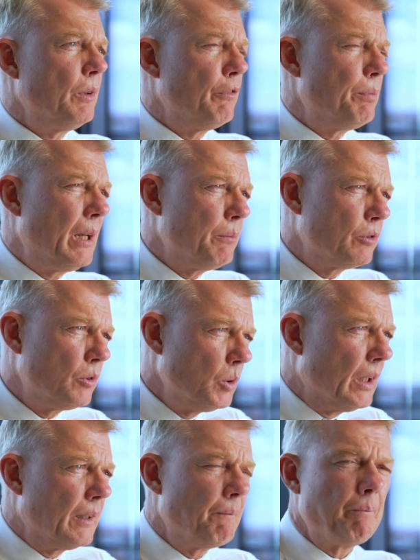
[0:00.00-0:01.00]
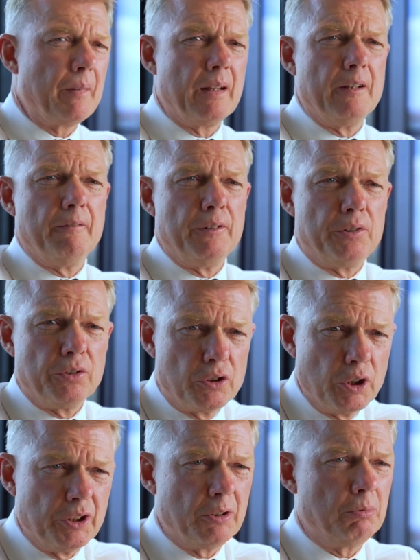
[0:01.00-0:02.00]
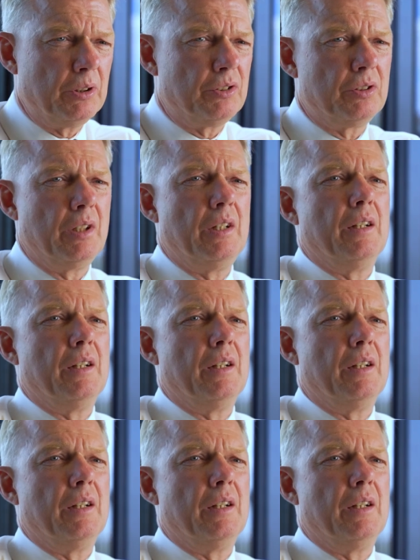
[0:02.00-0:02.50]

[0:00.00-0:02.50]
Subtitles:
We have been able to do that, which is good, which